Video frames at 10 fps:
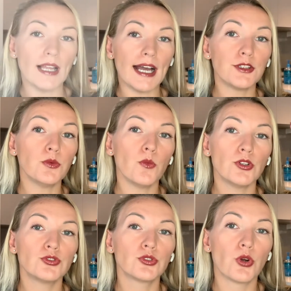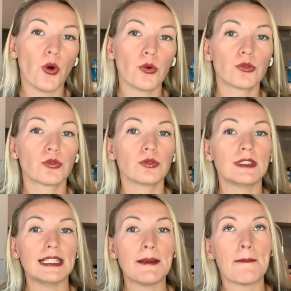I don't want to go through
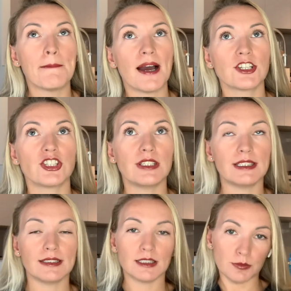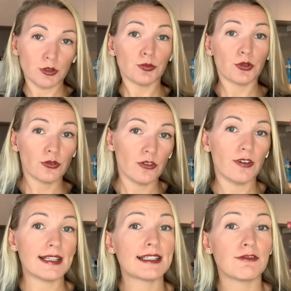the much details about proof of
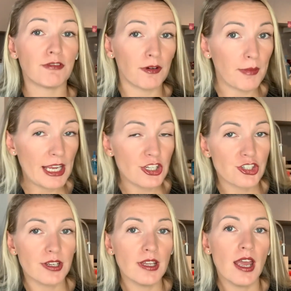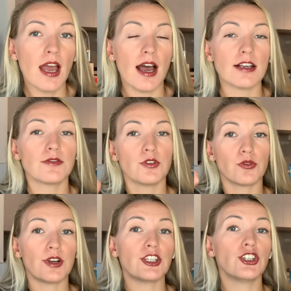funds information, as we
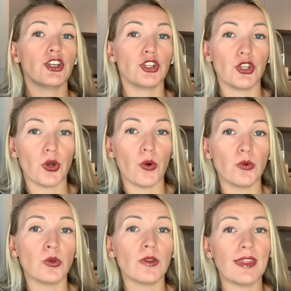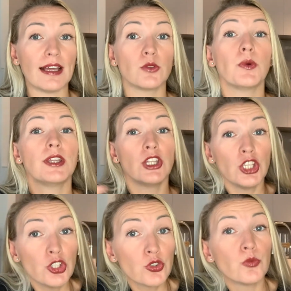already know that we
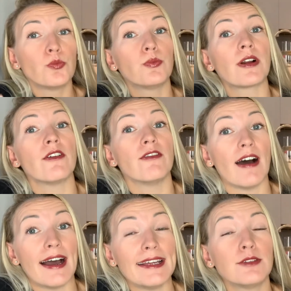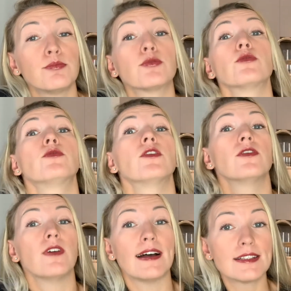need to provide proof of
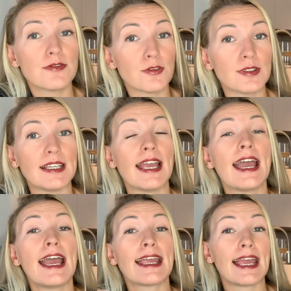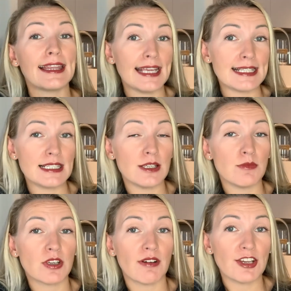funds for the Canadian
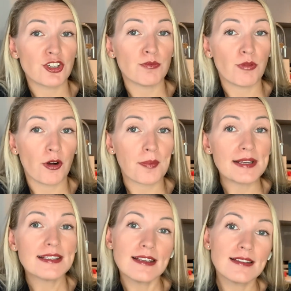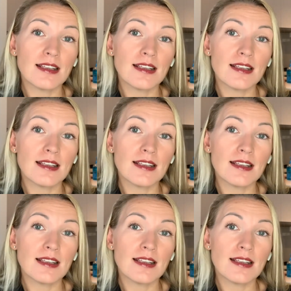immigration purposes